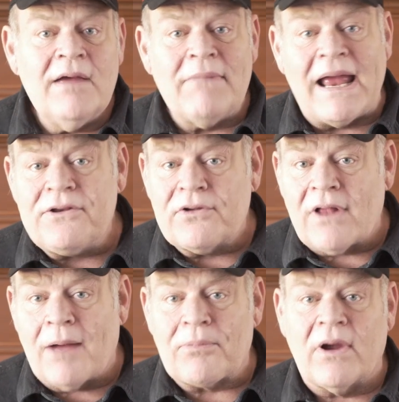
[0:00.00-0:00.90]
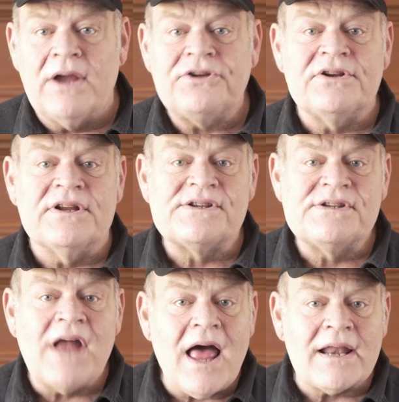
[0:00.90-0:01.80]
Manual operation is
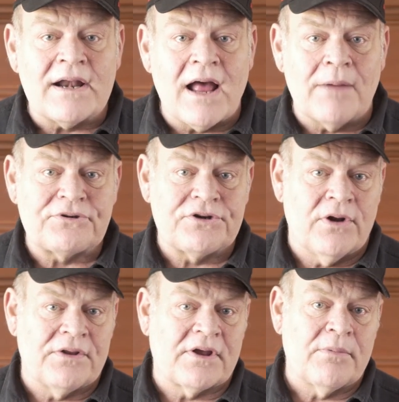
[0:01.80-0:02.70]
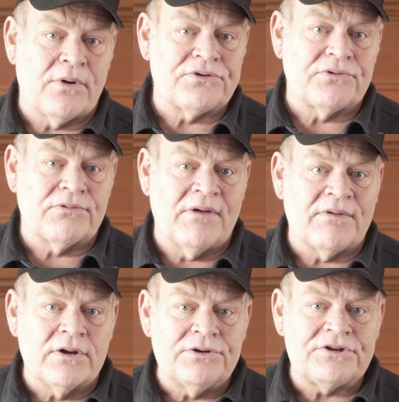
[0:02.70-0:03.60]
not an option on the commercial
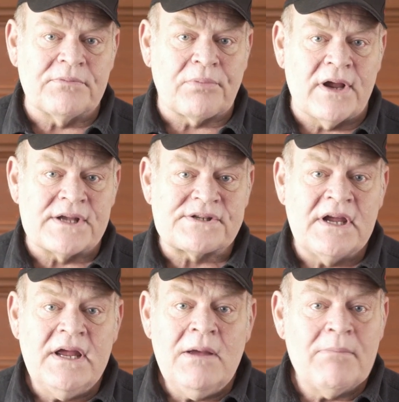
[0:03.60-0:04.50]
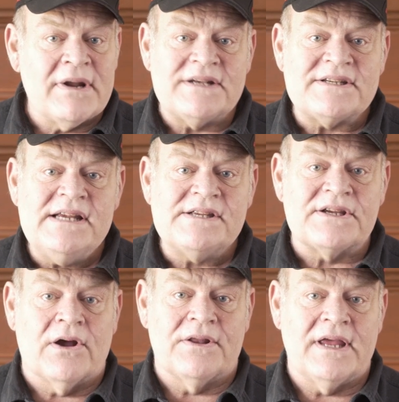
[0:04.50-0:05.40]
Revolution press, but it's
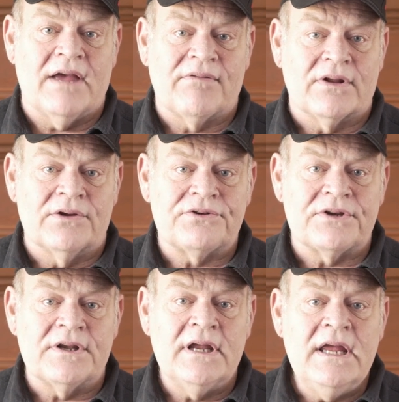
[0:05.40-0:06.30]
easy on the Evolution.